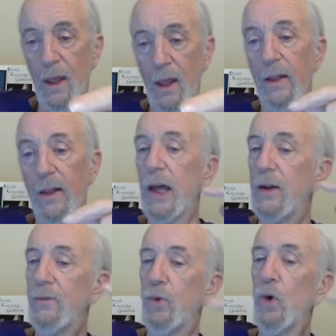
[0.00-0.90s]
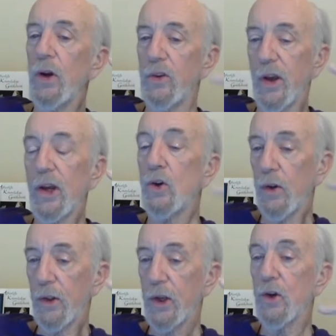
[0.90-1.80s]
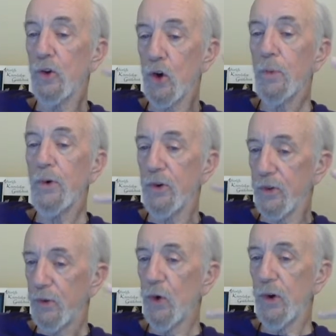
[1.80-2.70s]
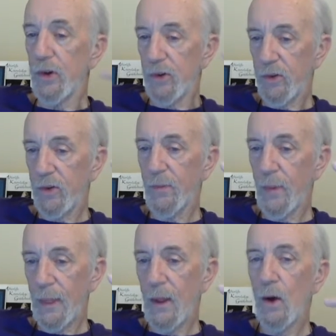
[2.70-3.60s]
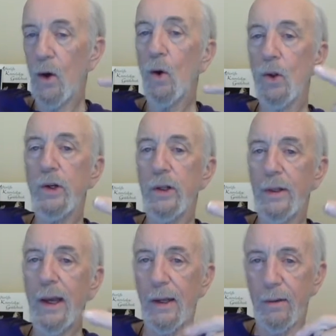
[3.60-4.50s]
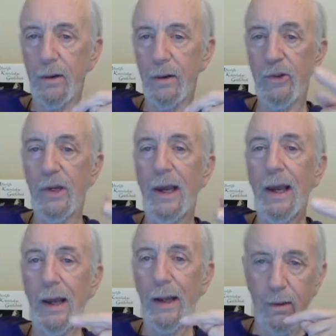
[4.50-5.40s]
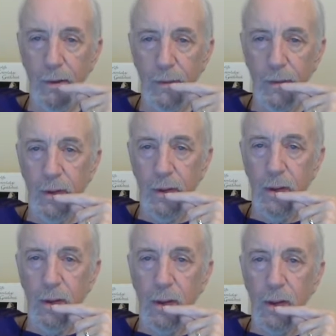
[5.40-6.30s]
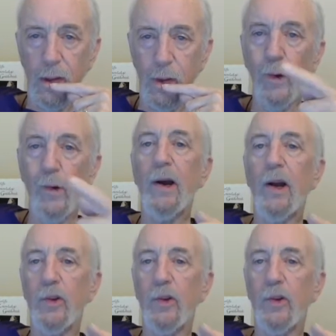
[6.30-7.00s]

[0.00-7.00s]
That voice I call the interpreter's voice. Oh, look at that. It's a cat. That reminds